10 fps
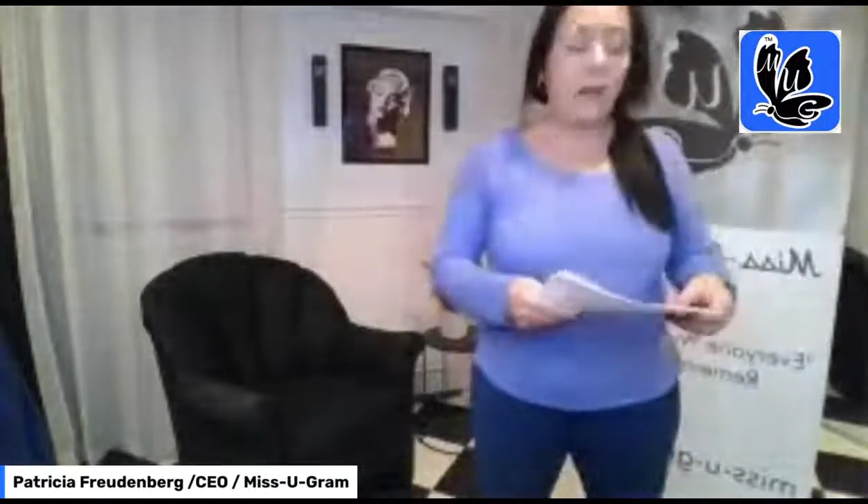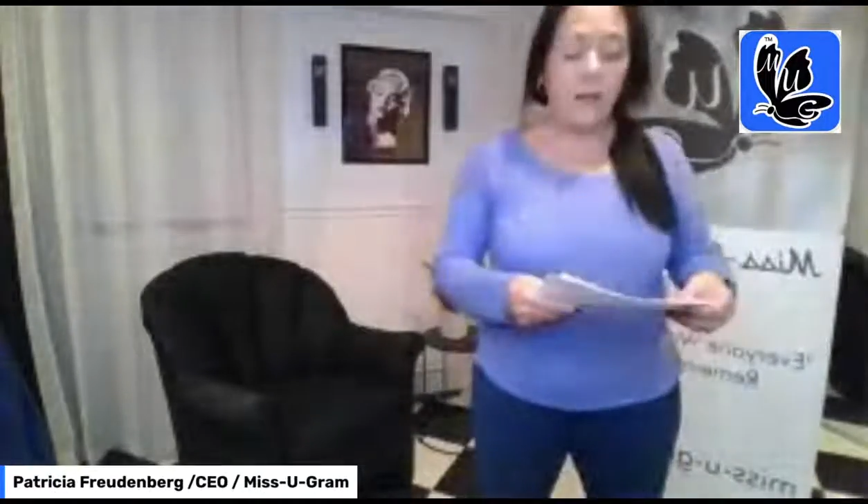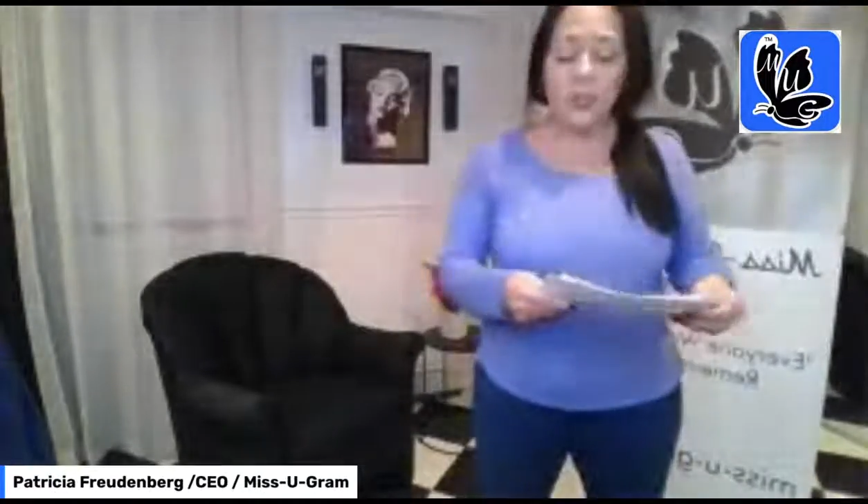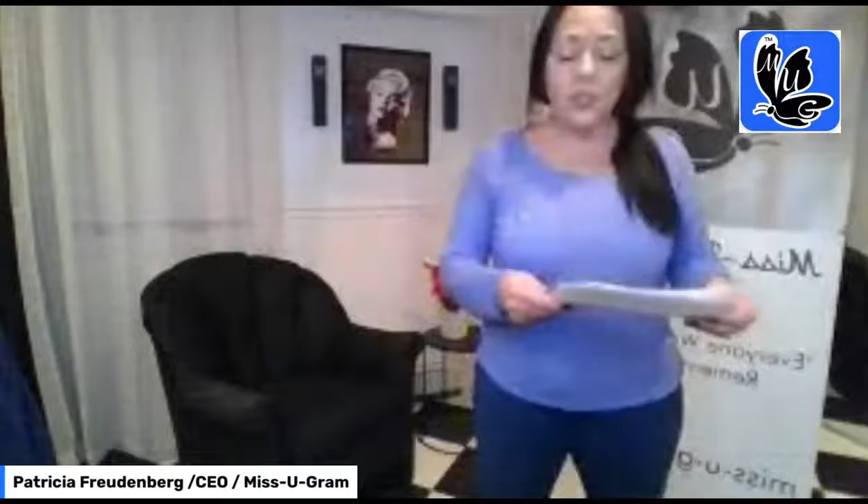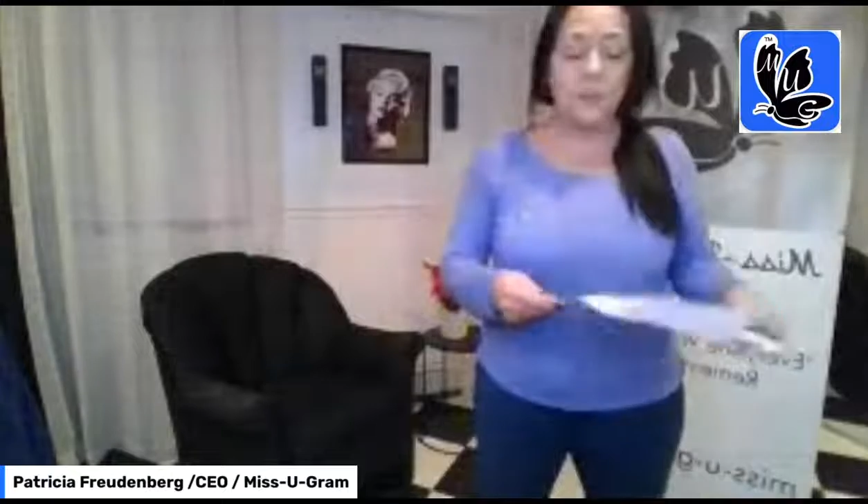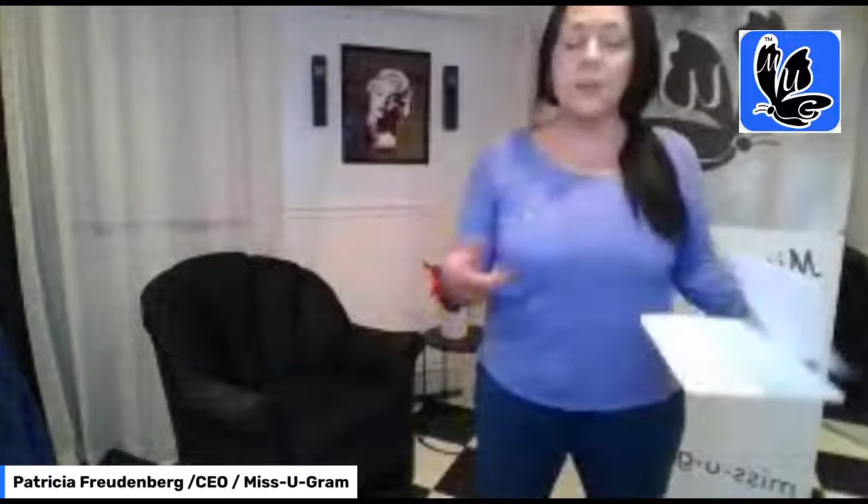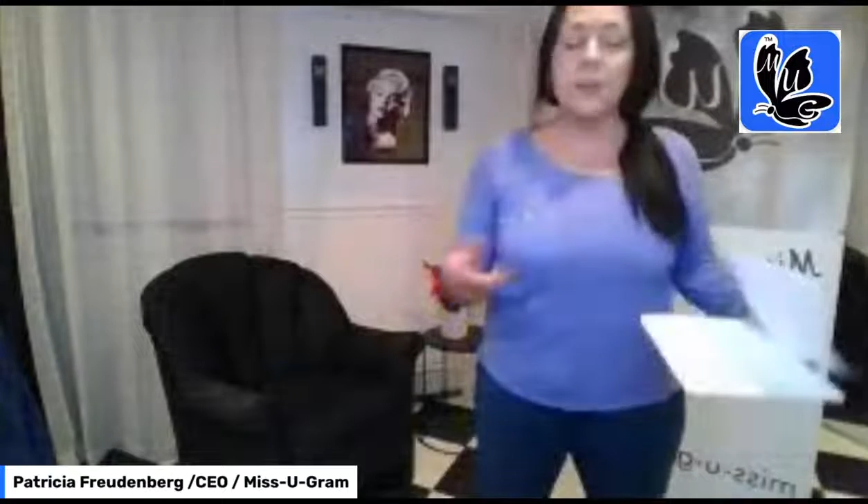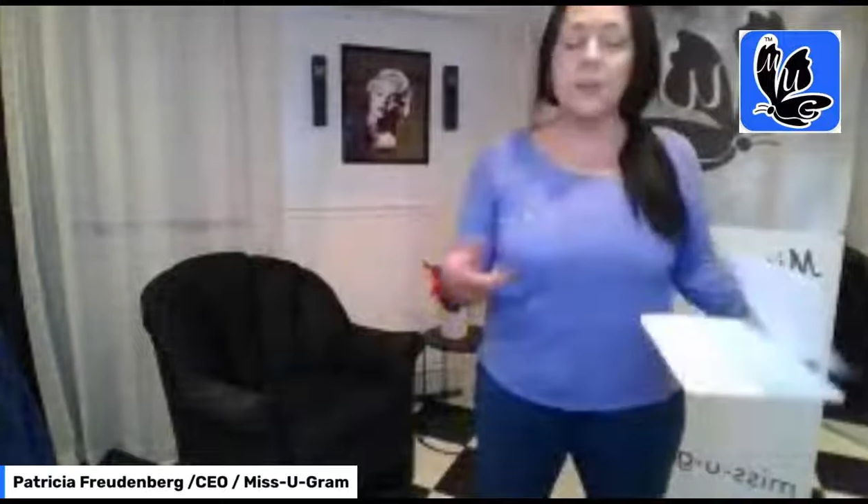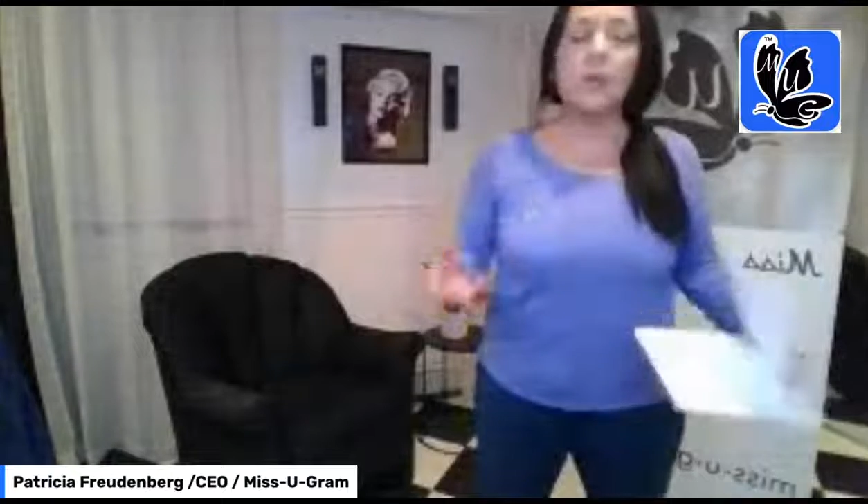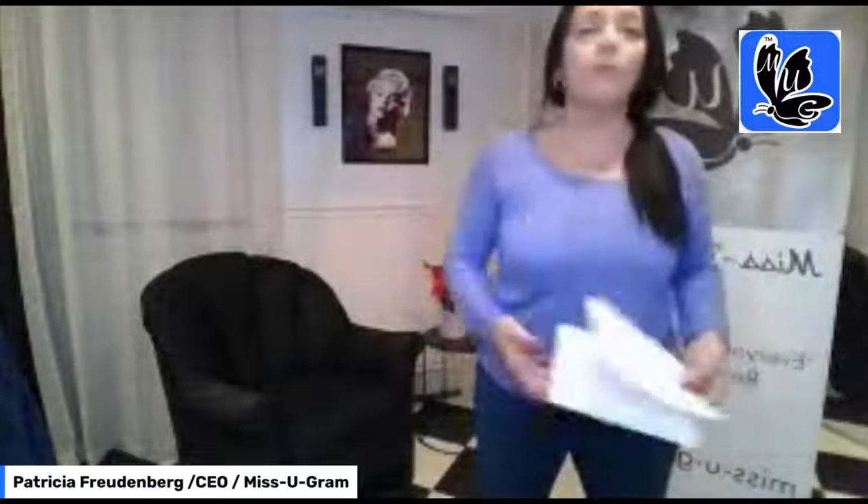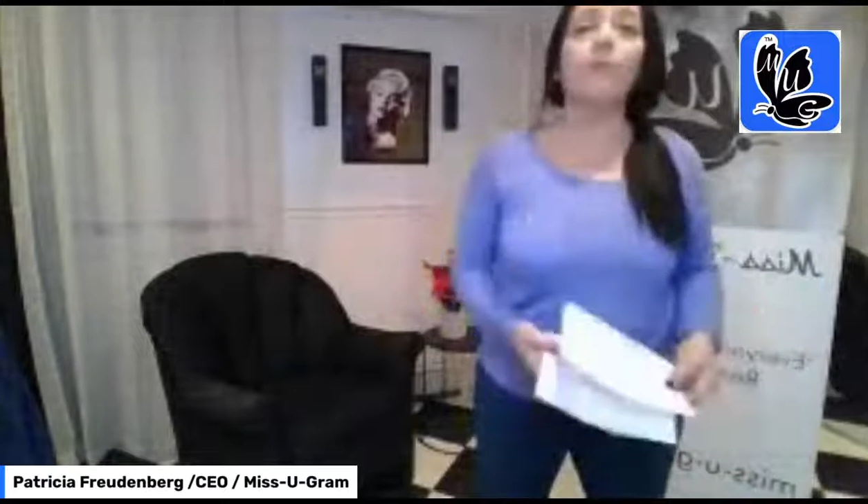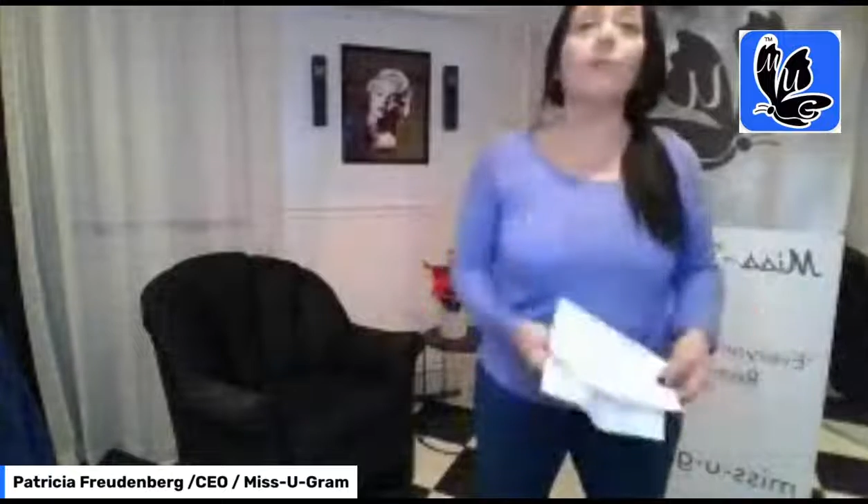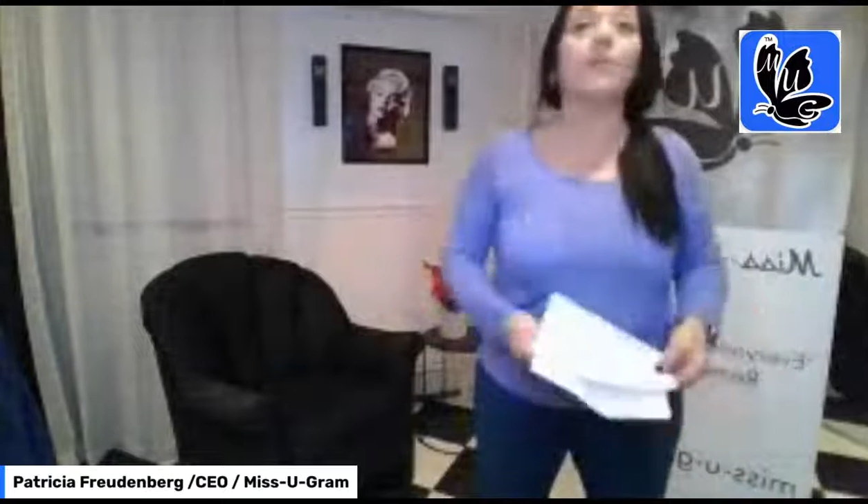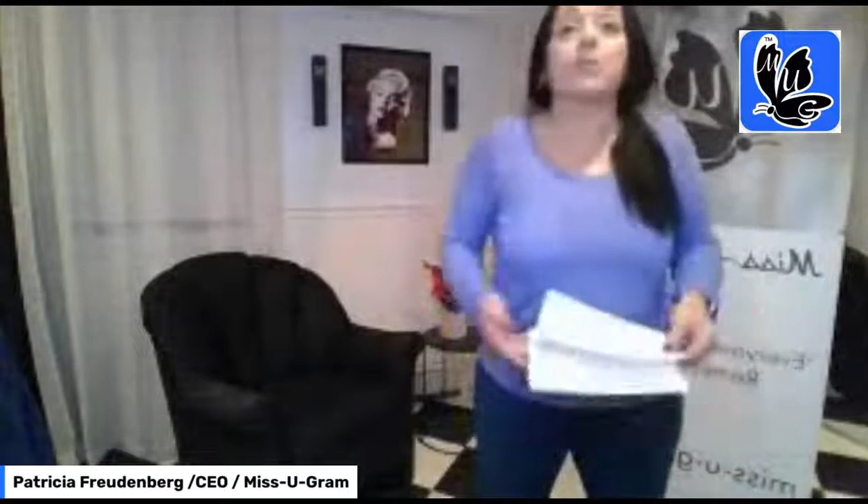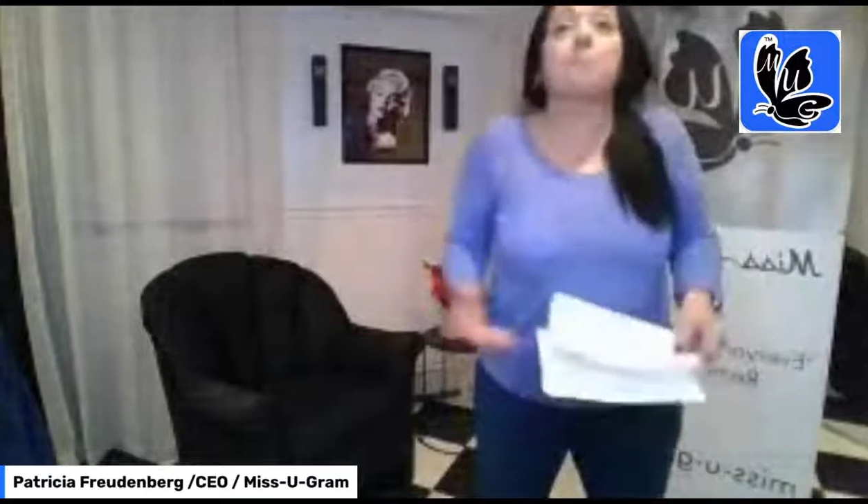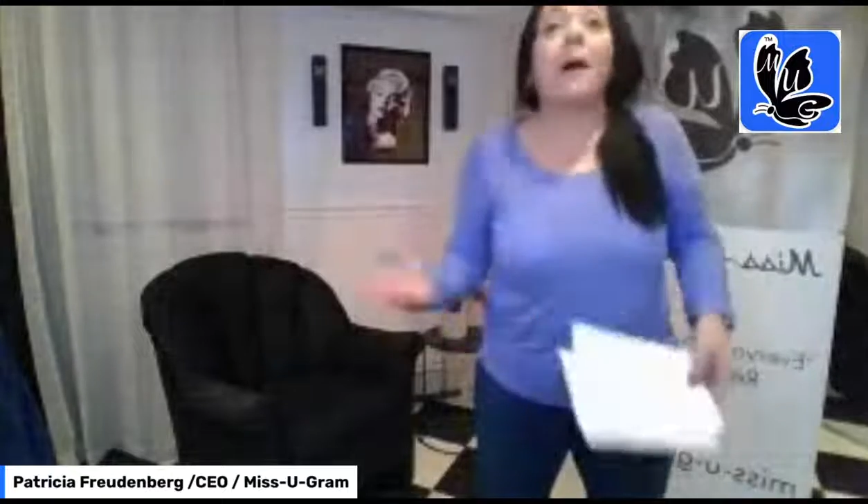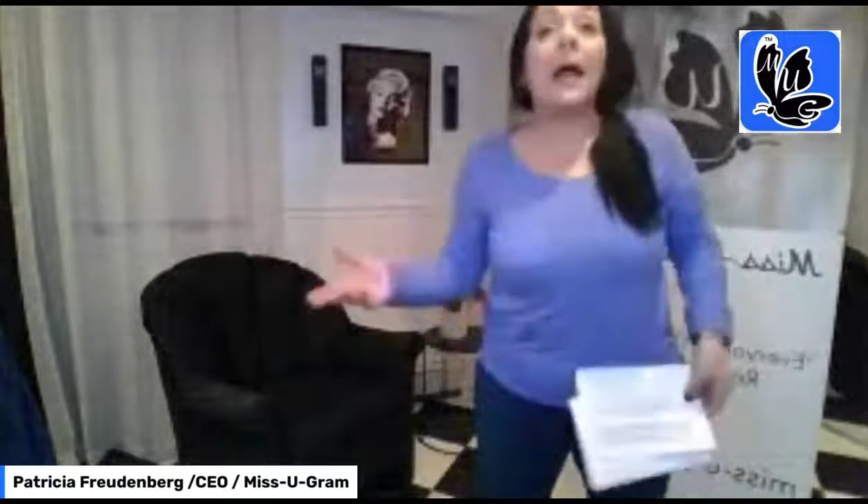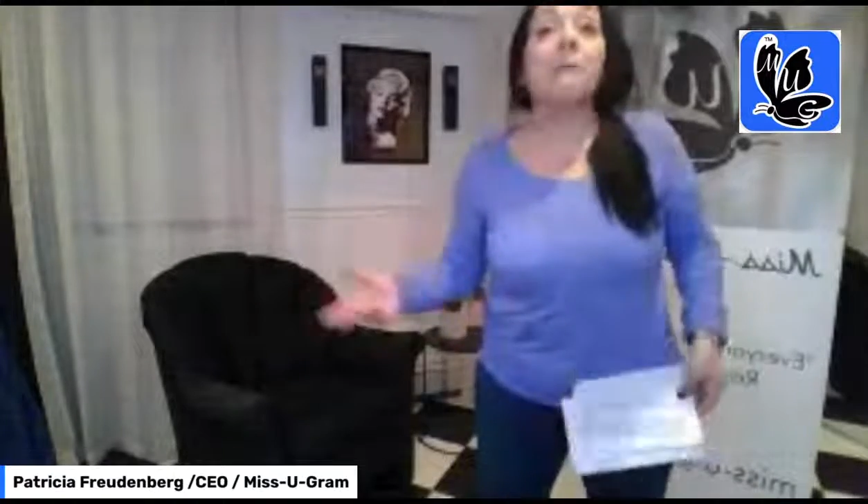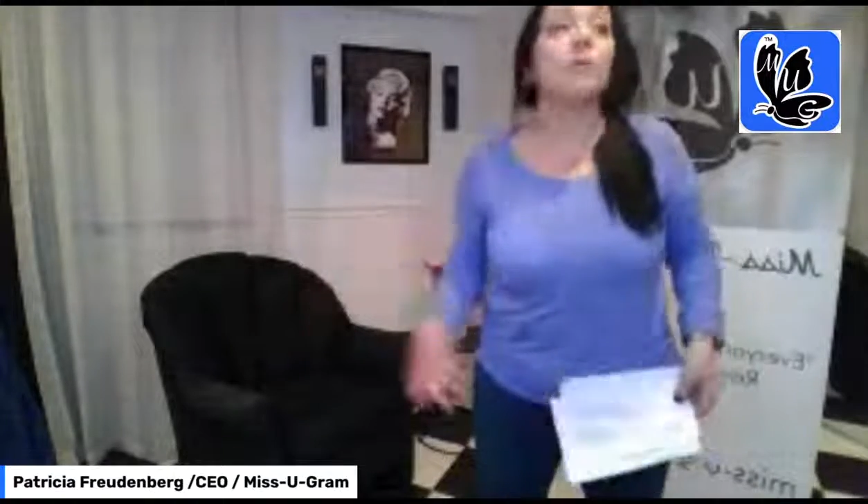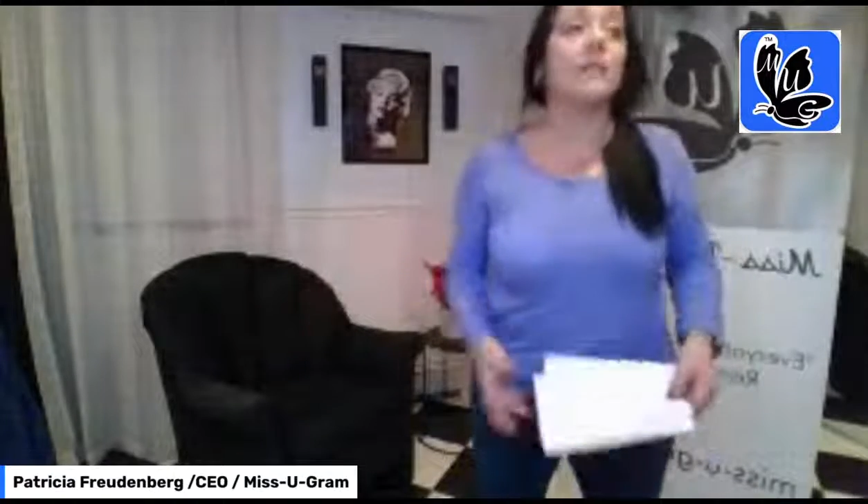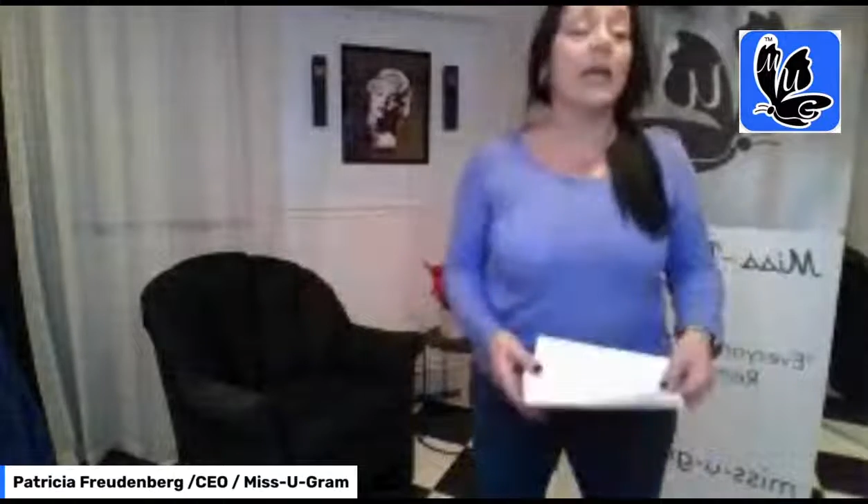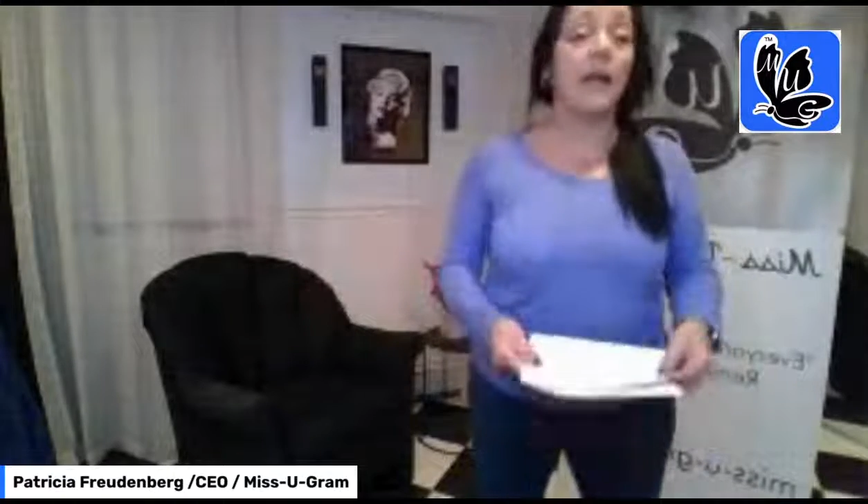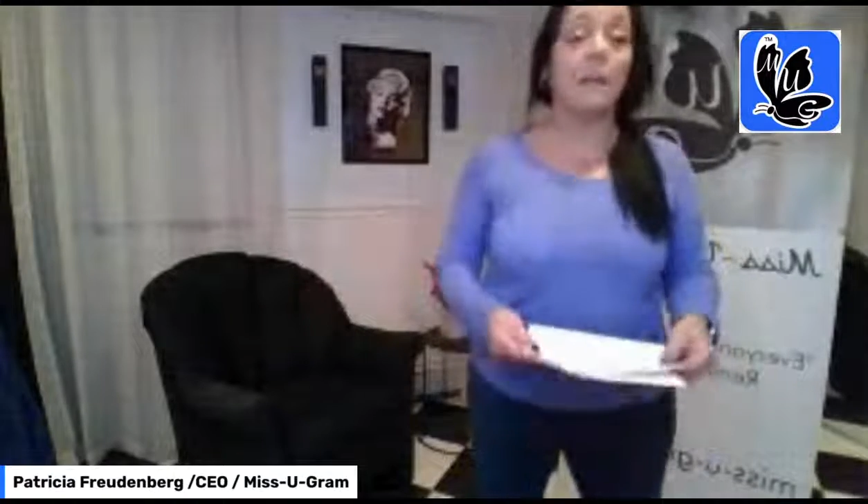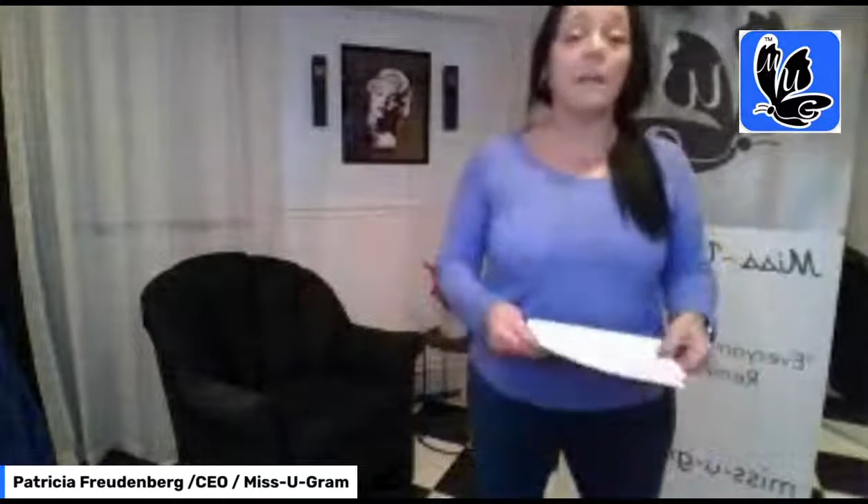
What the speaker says: just beautiful, the Spy Museum.